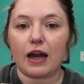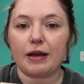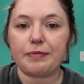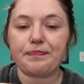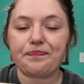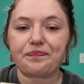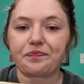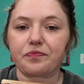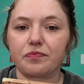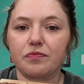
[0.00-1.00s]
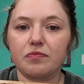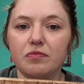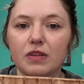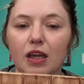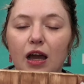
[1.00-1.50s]

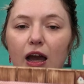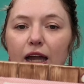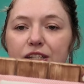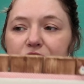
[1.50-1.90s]
I